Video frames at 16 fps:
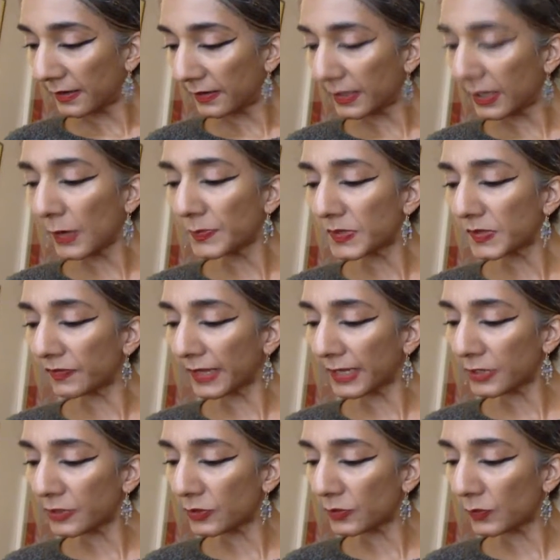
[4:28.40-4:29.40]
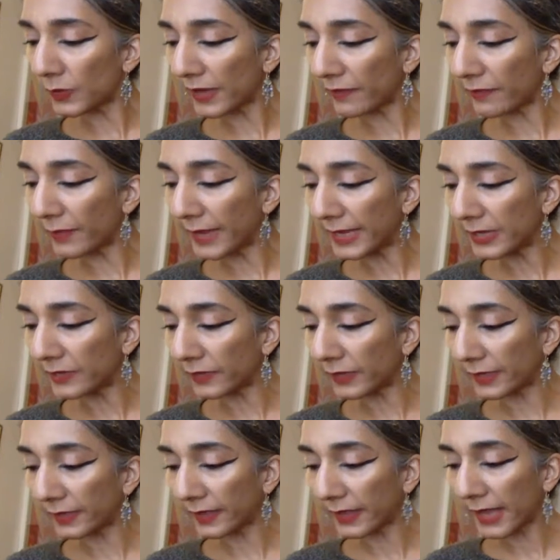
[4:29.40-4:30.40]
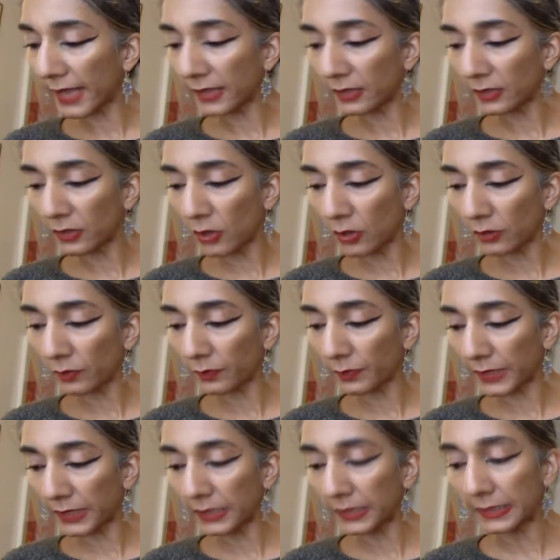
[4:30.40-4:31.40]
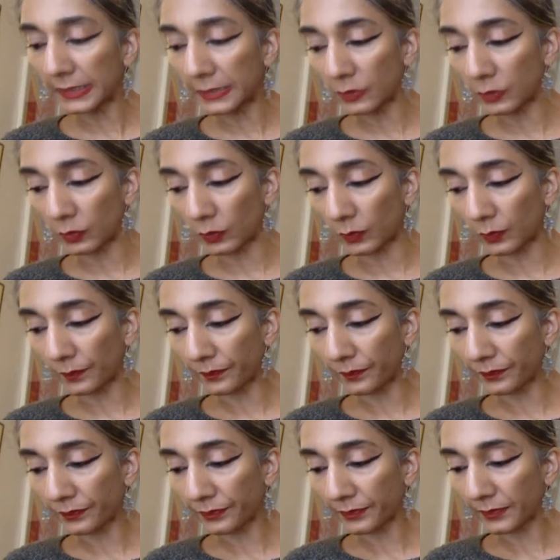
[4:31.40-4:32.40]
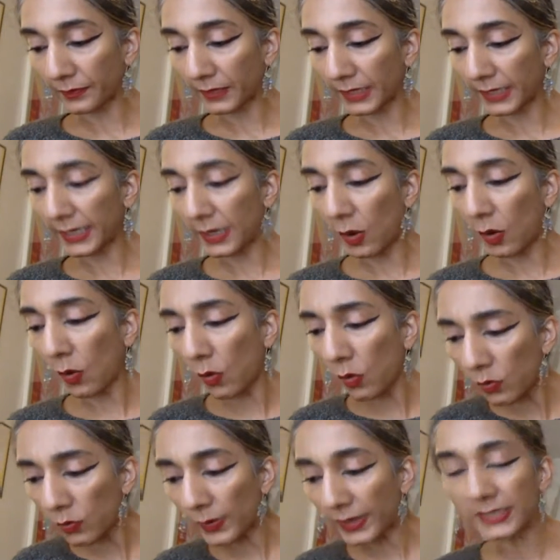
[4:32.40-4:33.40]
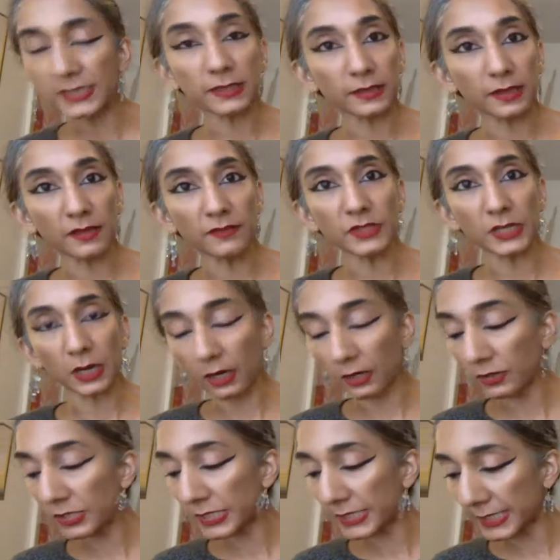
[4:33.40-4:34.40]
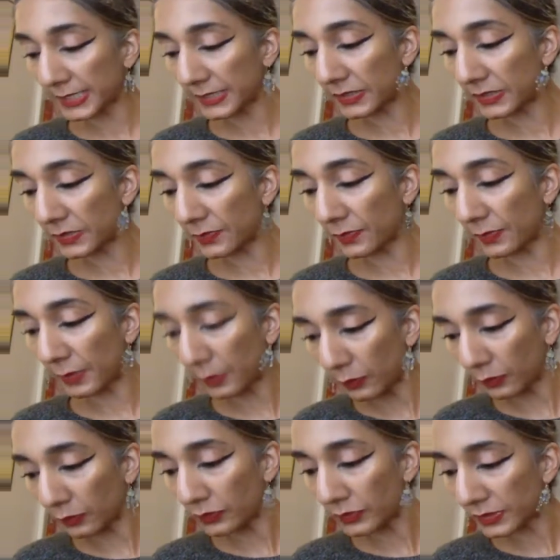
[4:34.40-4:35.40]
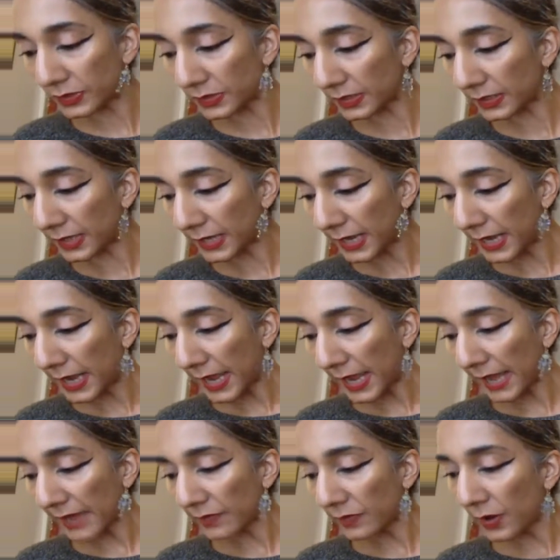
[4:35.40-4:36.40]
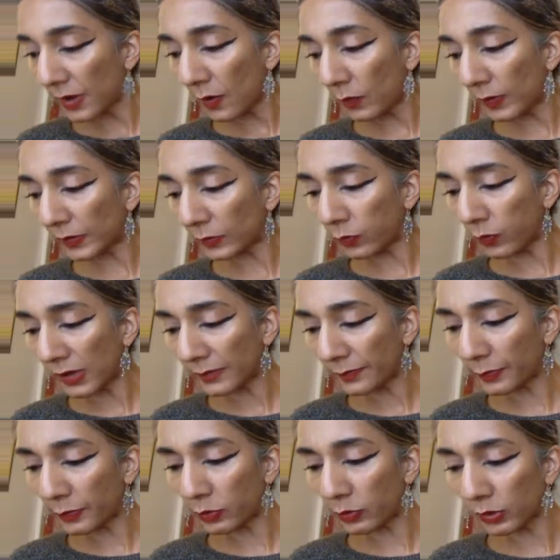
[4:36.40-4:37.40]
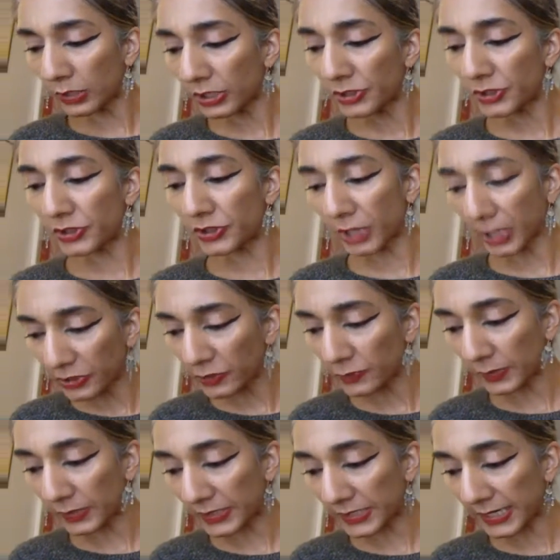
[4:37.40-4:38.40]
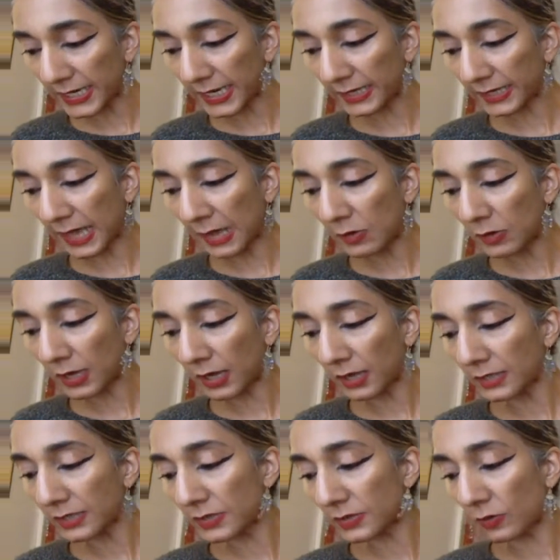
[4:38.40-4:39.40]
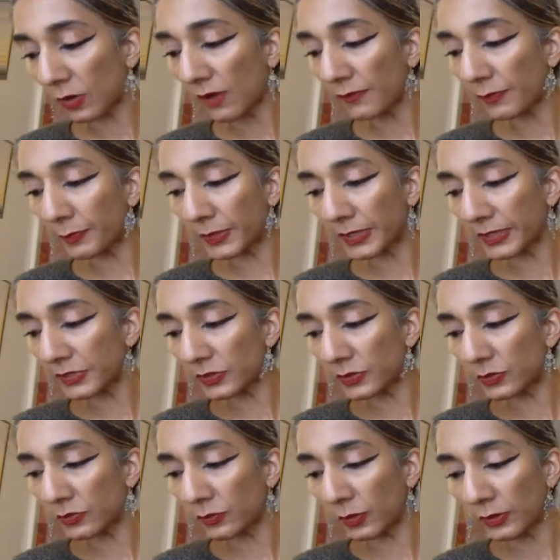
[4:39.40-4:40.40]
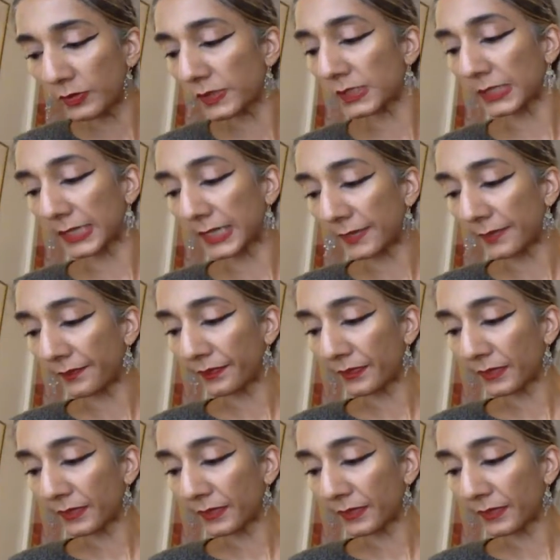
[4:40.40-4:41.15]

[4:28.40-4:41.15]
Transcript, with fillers: The observation we have made of it had not been little. He always loved our sister most and with what poor judgment he had now cast her off appears too grossly.